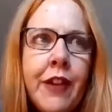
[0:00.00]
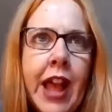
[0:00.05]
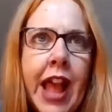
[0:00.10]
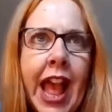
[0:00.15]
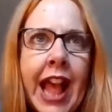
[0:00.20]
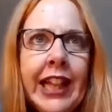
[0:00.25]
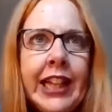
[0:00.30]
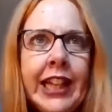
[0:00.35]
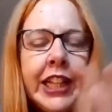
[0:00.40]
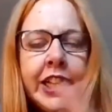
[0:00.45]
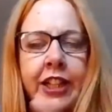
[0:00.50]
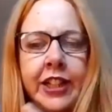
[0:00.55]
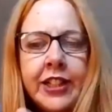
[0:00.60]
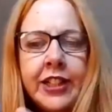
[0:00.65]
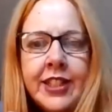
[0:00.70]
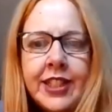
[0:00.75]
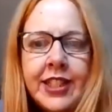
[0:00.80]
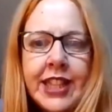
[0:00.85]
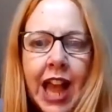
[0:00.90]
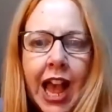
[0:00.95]

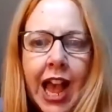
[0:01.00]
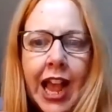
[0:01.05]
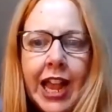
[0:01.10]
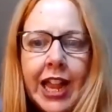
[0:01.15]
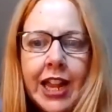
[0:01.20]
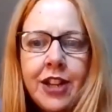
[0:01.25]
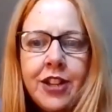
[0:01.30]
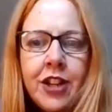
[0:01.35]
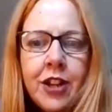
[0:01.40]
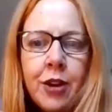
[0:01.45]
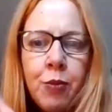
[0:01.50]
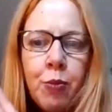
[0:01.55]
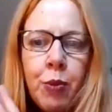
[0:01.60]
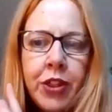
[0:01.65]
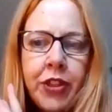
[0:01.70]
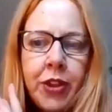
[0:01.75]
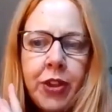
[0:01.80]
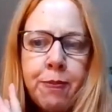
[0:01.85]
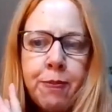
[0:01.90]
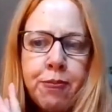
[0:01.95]
elegant side
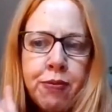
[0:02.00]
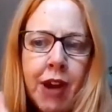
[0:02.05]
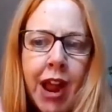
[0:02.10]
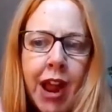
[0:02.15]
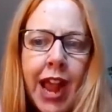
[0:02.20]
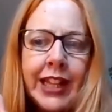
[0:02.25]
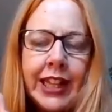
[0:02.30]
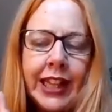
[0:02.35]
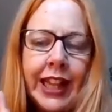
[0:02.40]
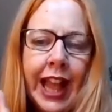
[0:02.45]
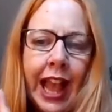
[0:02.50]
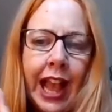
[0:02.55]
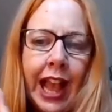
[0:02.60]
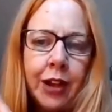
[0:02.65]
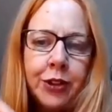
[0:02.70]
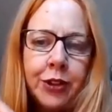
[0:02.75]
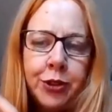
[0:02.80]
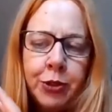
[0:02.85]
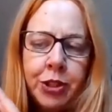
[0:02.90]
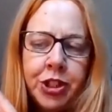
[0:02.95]
with a bridal
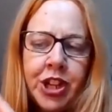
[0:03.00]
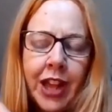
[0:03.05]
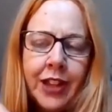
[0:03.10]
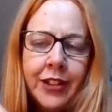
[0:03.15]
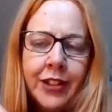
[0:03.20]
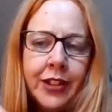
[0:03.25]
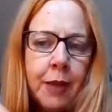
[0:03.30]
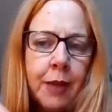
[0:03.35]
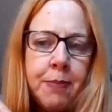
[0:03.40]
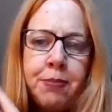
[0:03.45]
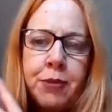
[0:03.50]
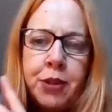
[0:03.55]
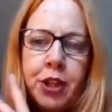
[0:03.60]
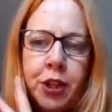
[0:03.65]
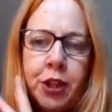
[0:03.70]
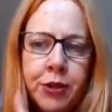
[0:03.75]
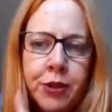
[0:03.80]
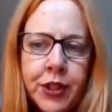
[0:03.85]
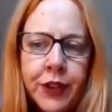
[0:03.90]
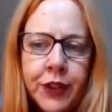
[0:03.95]
house which has a
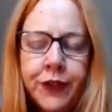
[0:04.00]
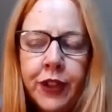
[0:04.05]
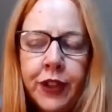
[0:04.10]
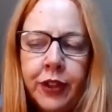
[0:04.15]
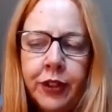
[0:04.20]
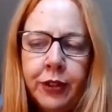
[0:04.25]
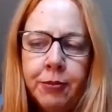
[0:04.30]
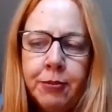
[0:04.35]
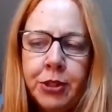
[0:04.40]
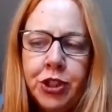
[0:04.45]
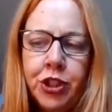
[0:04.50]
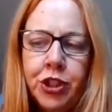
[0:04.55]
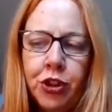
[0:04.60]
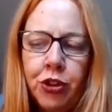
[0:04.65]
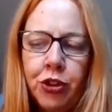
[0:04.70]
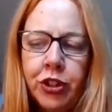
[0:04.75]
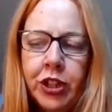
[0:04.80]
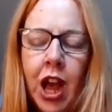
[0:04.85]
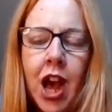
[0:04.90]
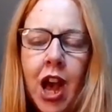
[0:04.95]
beautiful
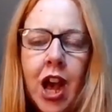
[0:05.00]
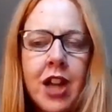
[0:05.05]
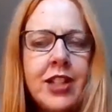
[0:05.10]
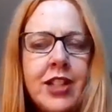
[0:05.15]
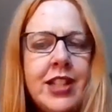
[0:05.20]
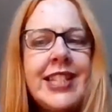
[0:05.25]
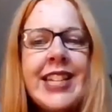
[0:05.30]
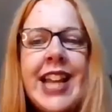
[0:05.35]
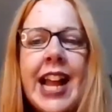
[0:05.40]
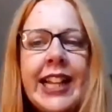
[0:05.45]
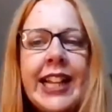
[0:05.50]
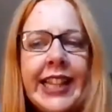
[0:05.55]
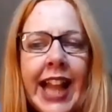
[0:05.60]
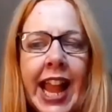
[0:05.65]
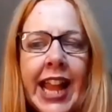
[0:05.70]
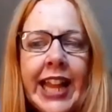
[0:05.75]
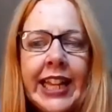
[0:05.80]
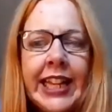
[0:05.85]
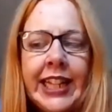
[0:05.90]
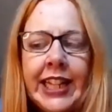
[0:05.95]
outdoor gardens, a
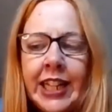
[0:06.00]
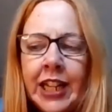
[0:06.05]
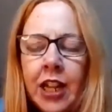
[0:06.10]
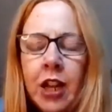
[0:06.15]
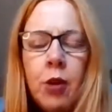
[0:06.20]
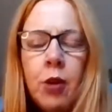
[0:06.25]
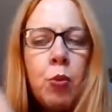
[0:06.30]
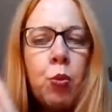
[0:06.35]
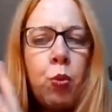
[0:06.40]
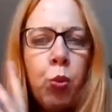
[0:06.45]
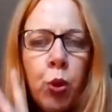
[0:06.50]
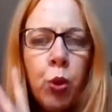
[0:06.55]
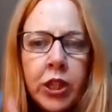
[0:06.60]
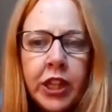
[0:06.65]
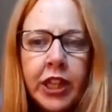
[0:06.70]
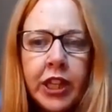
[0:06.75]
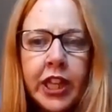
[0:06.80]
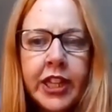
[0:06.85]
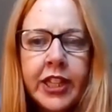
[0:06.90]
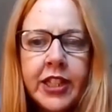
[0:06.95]
lake,
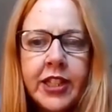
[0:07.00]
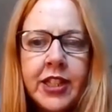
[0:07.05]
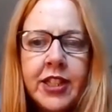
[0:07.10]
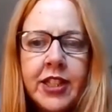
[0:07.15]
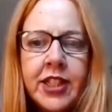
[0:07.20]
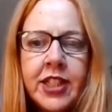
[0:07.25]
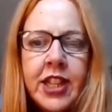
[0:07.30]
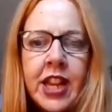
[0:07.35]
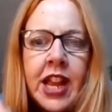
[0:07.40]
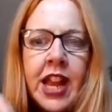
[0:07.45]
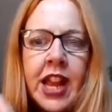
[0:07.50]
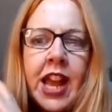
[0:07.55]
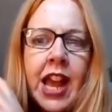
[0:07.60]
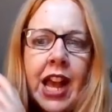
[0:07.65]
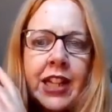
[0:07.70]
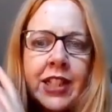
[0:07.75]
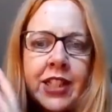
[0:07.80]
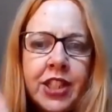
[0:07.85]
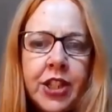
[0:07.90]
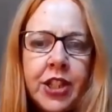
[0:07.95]
woodland,
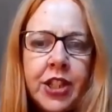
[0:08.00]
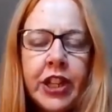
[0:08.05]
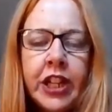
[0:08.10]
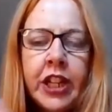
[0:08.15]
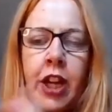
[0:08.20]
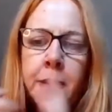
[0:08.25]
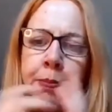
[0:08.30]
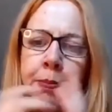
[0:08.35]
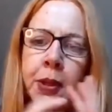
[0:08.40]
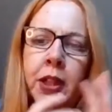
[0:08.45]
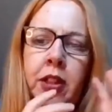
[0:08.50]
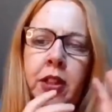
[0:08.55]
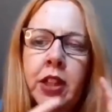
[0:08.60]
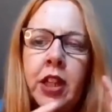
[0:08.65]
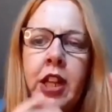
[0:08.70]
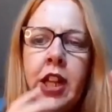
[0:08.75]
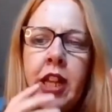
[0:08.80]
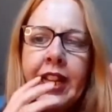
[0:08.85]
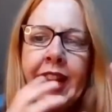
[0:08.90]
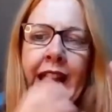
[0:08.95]
and so the couple
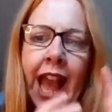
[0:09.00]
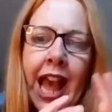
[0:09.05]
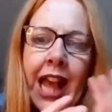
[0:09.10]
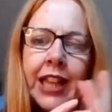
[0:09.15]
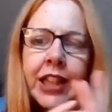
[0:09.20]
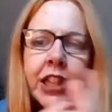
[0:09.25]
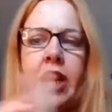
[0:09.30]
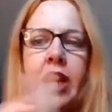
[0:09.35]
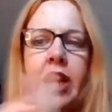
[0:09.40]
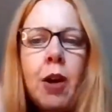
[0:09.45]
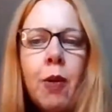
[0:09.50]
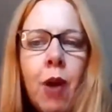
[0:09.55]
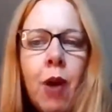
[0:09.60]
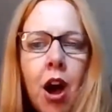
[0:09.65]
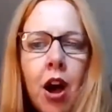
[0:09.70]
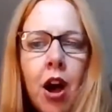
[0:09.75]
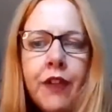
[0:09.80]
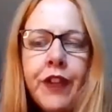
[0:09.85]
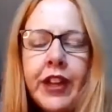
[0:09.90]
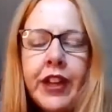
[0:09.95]
can go
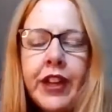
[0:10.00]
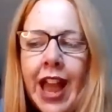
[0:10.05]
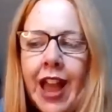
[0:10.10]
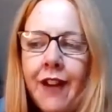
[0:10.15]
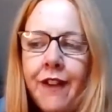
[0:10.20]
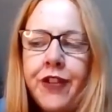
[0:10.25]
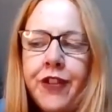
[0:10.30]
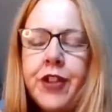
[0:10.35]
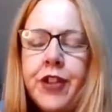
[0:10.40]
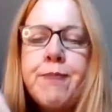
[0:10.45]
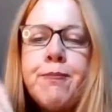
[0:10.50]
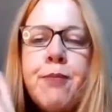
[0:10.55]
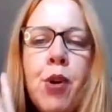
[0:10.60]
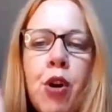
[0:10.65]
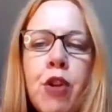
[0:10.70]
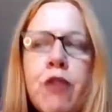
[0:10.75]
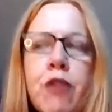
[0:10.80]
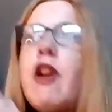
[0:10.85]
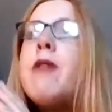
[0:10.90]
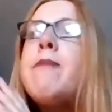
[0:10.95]
off and have the
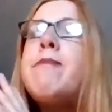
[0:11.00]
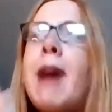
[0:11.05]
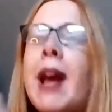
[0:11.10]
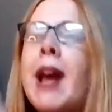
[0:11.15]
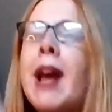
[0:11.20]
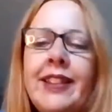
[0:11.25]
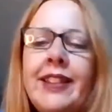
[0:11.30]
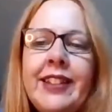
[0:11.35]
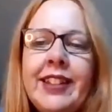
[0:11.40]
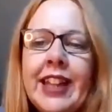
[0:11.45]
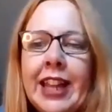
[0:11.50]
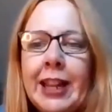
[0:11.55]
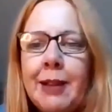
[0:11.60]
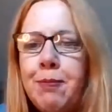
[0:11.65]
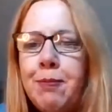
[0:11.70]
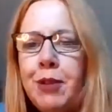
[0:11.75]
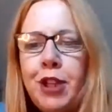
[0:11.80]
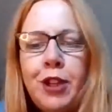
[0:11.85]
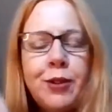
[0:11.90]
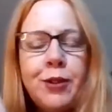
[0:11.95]
more romantic,
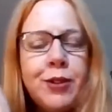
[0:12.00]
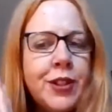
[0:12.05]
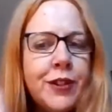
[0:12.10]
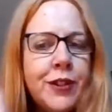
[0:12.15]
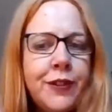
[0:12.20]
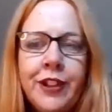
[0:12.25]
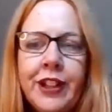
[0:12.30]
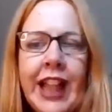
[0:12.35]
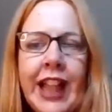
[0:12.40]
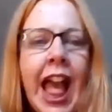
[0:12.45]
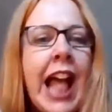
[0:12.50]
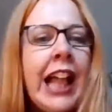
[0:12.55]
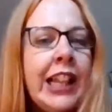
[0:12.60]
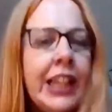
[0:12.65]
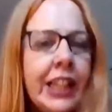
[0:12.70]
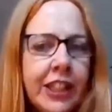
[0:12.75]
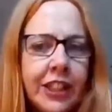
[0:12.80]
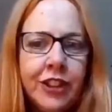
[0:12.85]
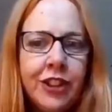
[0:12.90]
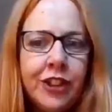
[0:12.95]
beautiful,
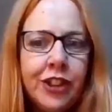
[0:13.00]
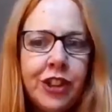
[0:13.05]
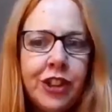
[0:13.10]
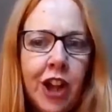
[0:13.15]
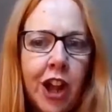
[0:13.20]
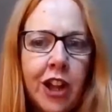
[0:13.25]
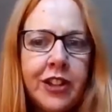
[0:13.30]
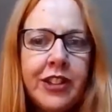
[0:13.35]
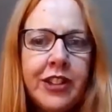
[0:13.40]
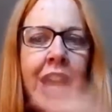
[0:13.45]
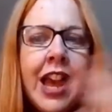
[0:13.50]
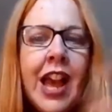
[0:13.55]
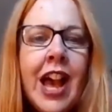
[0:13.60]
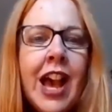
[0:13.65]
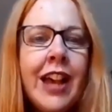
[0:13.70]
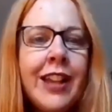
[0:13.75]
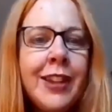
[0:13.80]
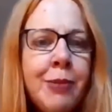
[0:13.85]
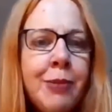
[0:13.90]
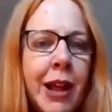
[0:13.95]
elegant shots,
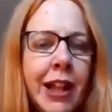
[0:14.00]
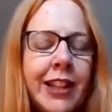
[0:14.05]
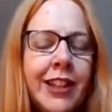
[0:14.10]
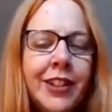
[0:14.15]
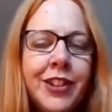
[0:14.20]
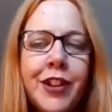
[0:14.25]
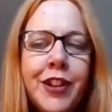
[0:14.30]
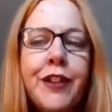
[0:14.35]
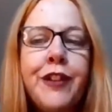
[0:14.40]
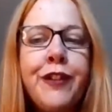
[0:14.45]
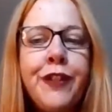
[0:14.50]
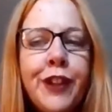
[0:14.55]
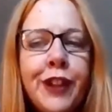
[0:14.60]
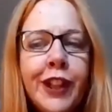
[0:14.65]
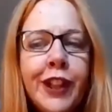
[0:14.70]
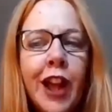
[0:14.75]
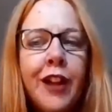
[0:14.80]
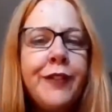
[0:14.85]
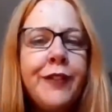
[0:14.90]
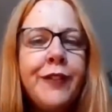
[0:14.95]
as well as the
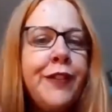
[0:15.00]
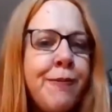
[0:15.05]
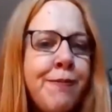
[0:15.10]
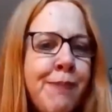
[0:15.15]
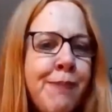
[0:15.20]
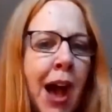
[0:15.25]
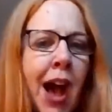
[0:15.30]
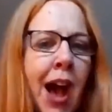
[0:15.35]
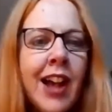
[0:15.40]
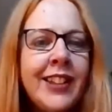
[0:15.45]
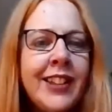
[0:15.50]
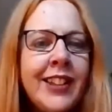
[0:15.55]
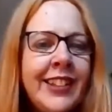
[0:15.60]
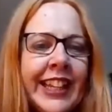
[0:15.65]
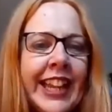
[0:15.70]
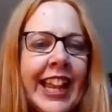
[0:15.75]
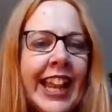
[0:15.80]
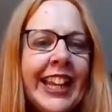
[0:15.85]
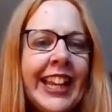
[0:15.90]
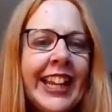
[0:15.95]
full-on
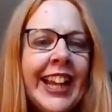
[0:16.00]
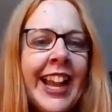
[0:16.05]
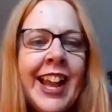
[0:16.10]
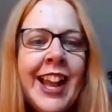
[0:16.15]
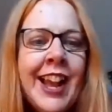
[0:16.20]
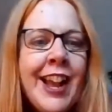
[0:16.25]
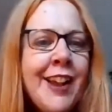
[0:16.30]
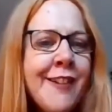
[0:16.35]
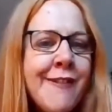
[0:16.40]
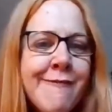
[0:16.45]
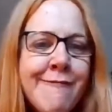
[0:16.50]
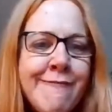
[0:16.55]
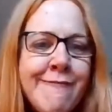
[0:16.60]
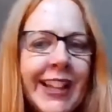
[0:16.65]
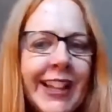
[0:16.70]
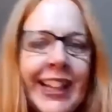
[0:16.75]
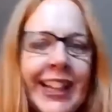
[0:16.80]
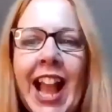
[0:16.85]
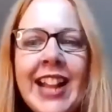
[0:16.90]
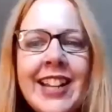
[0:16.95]
partying,
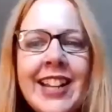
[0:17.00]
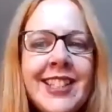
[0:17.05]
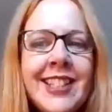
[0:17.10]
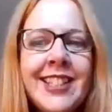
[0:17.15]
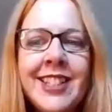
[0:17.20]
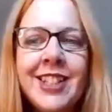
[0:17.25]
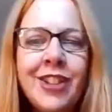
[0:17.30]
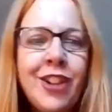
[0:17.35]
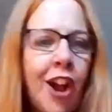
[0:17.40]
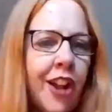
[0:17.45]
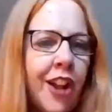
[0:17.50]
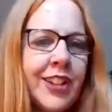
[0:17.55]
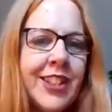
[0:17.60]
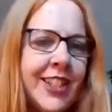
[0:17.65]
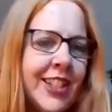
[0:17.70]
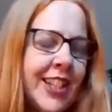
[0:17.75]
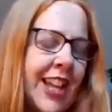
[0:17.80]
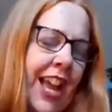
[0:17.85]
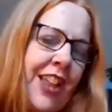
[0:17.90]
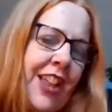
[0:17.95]
relaxed
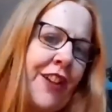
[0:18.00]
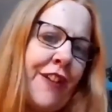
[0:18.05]
shots at